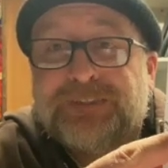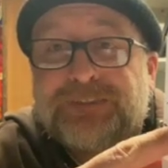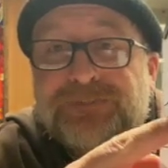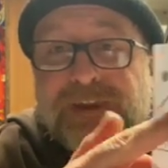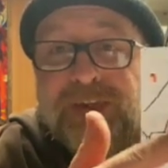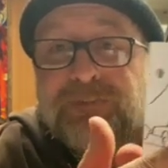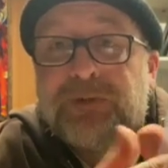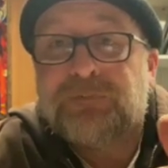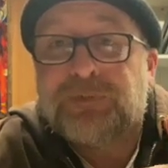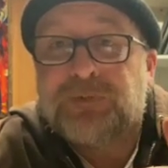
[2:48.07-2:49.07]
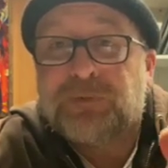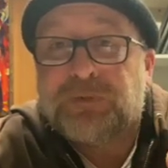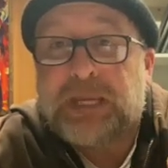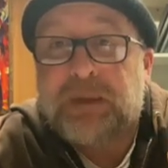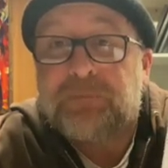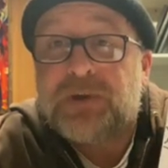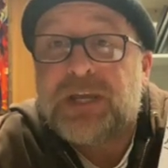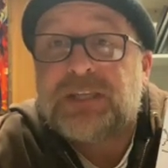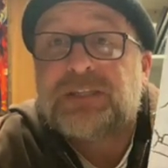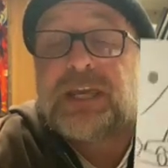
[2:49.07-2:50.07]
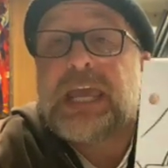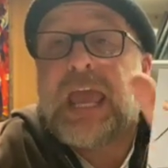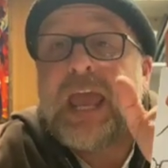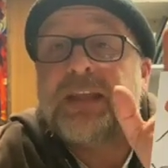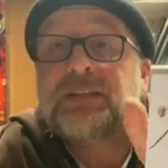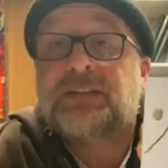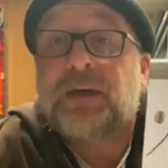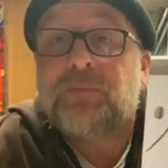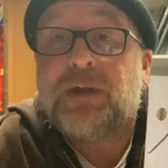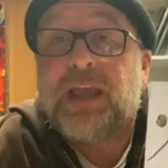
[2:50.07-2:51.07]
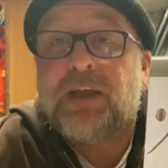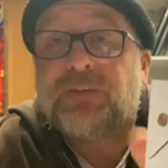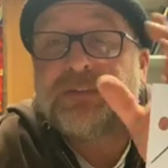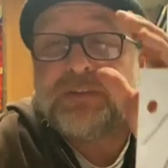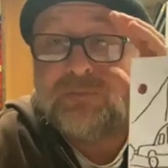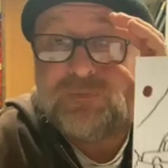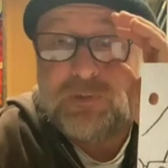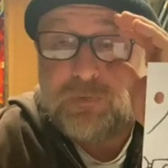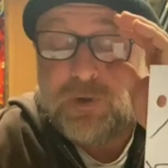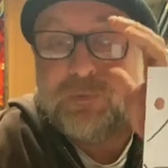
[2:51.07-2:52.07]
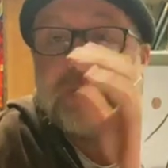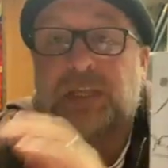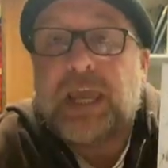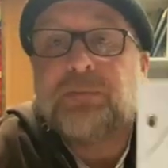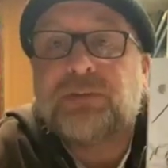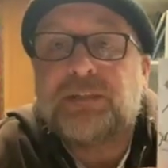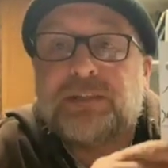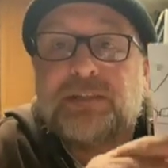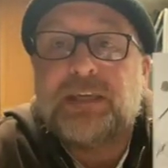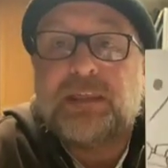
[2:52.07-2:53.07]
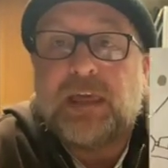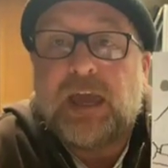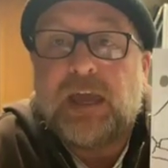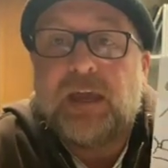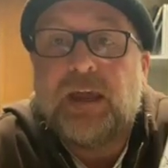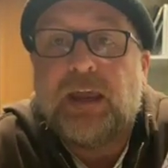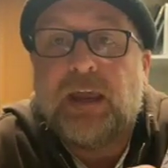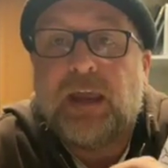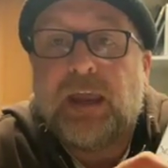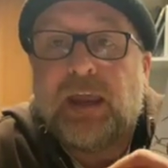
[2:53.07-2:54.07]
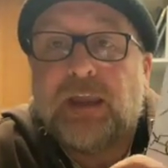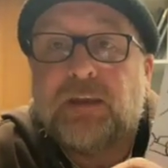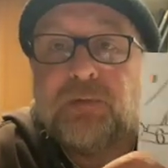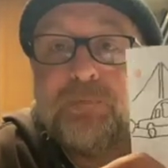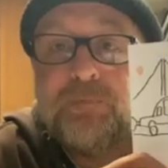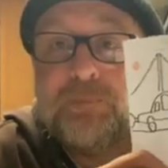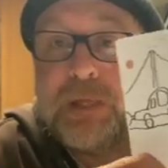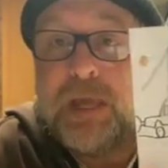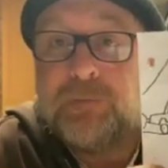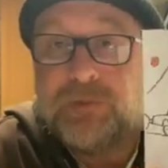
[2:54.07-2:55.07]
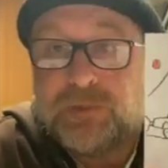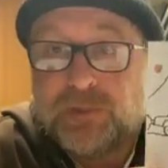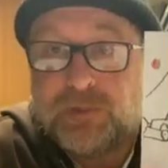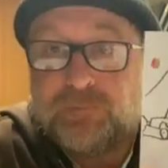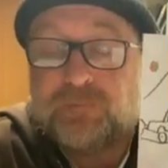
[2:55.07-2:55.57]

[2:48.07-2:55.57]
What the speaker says: driving over the Golden Gate Bridge, and someone else, the viewer, was able to see that and be able to